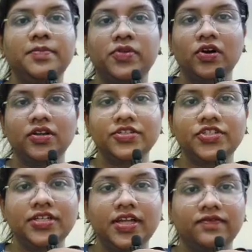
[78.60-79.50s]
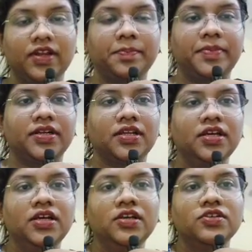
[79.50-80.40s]
the embryology development.
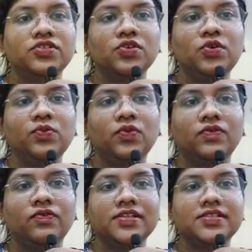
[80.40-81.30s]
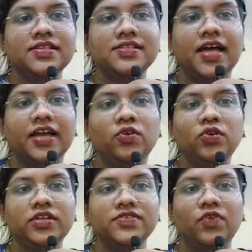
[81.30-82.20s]
So once the
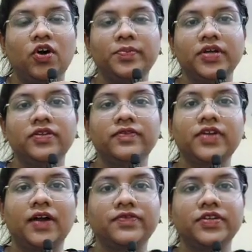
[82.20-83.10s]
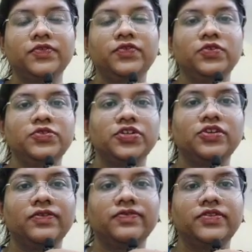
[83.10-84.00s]
zygote is formed after the
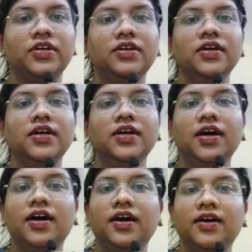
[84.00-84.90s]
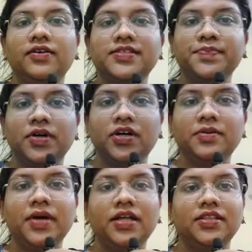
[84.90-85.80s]
fusion of the
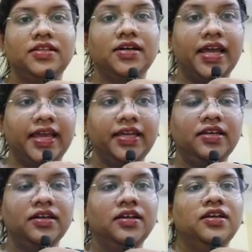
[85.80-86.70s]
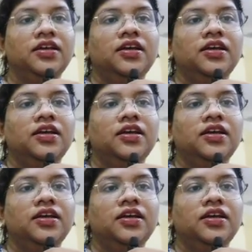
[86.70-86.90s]
sperm and the egg,